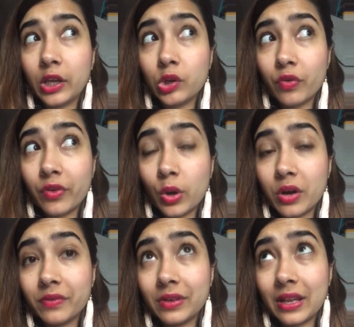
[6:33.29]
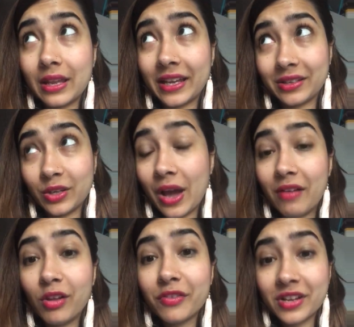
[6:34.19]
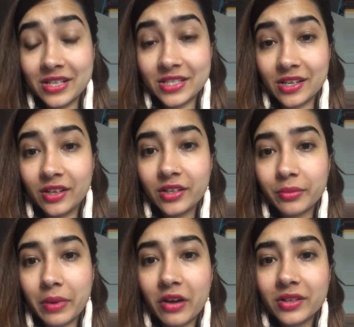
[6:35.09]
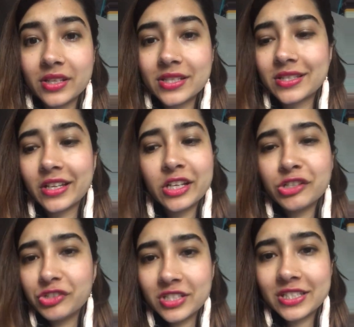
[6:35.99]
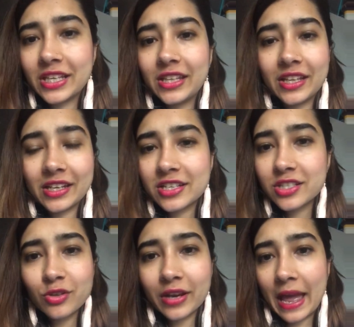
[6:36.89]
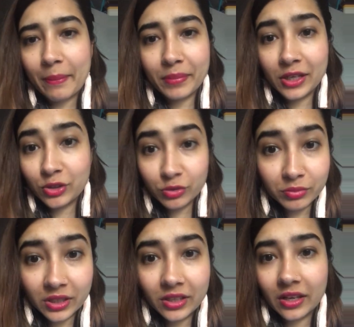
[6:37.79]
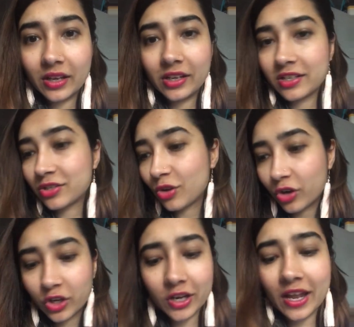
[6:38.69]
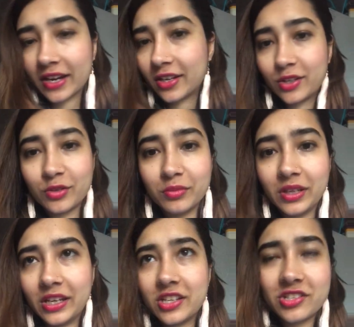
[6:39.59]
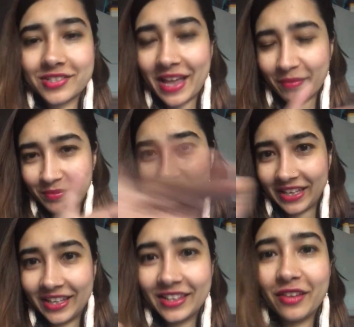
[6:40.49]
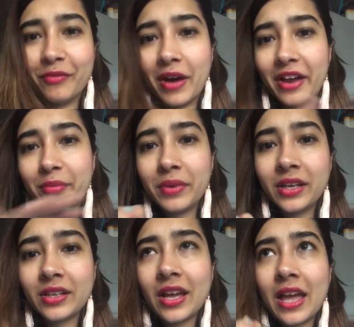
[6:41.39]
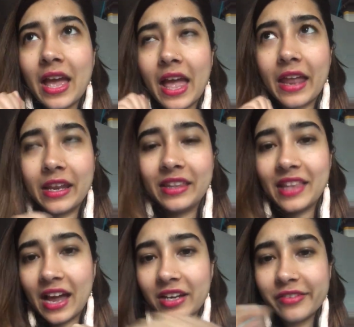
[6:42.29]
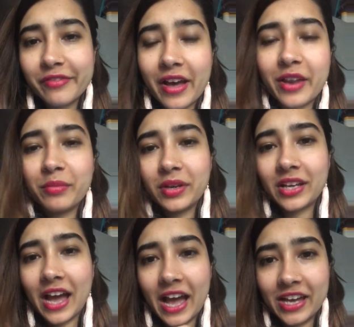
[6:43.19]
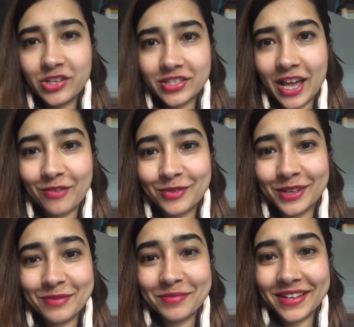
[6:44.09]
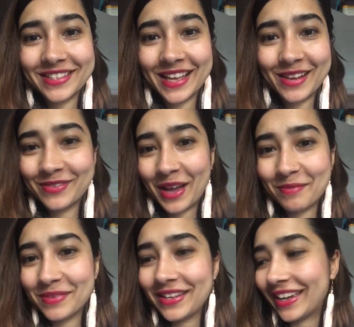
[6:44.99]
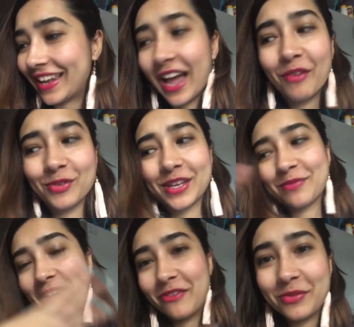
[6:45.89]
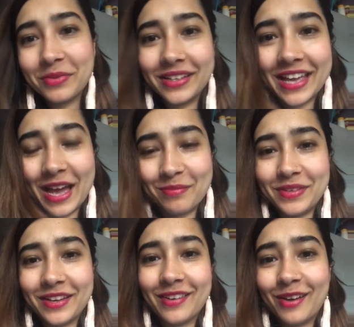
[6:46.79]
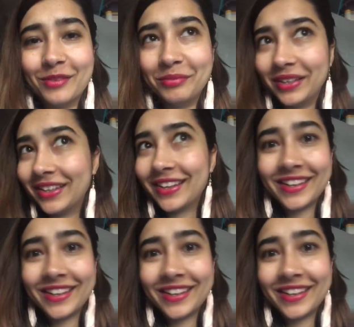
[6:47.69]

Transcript: and you're like, you have a lot of concern about this, just say that it is not happening to me, and it is not connected to me. It is just happening in the environment, and in that environment I just have to keep myself happy, and I have to keep everybody happy around me.